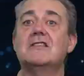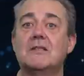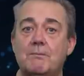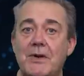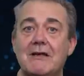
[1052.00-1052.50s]

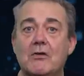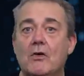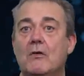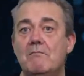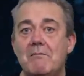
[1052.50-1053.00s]

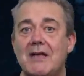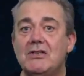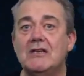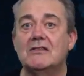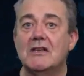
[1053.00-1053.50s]
sprinkle
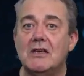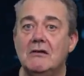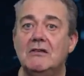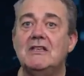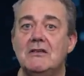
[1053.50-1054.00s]
magic
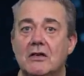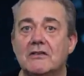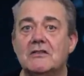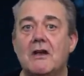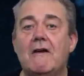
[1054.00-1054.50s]
security
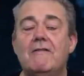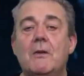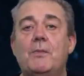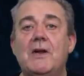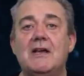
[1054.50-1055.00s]
dust over a
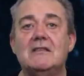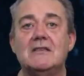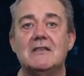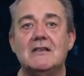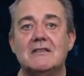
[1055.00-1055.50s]

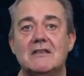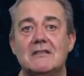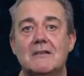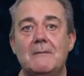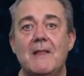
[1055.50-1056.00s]
pre-existing
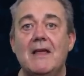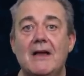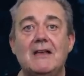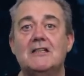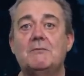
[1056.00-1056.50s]
system
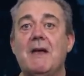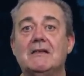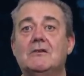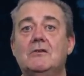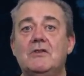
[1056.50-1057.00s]
and
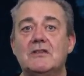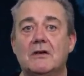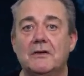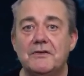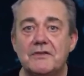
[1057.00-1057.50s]
expect good
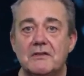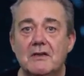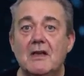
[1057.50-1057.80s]
results.